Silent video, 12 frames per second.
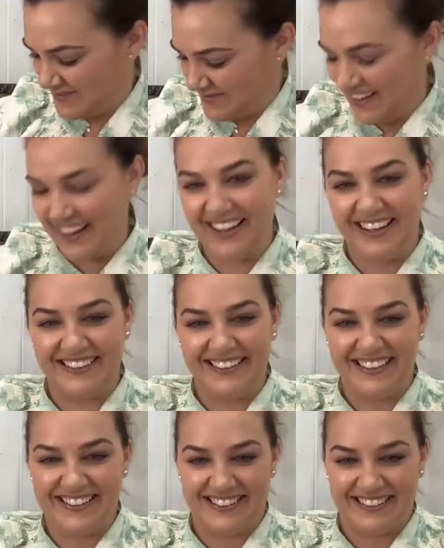in my
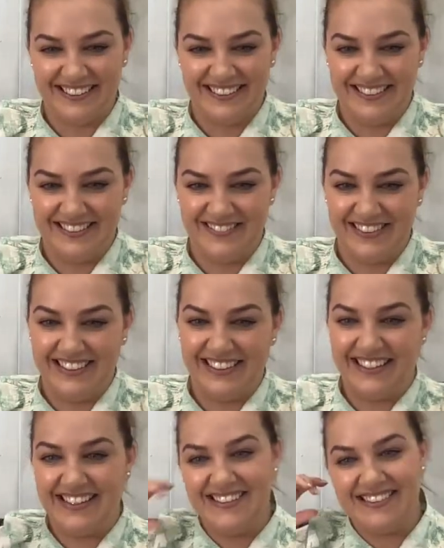collection. It
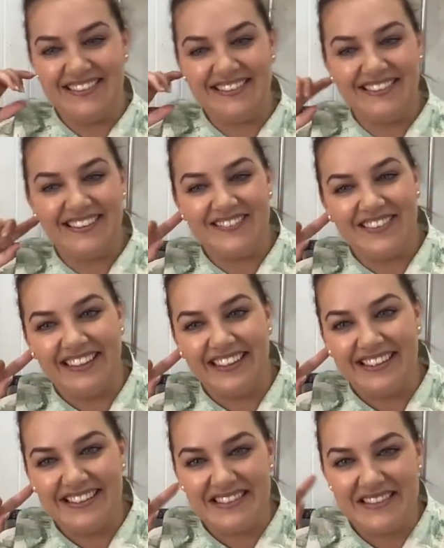really is. It
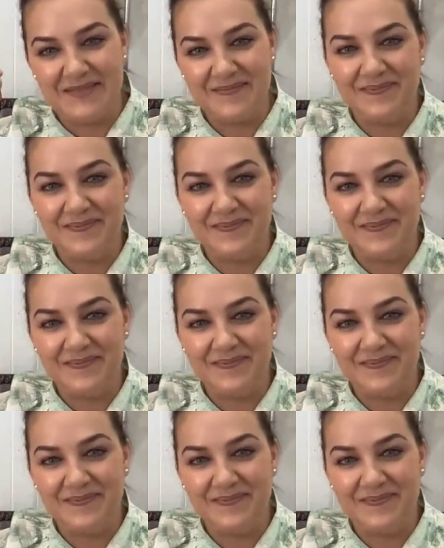really is.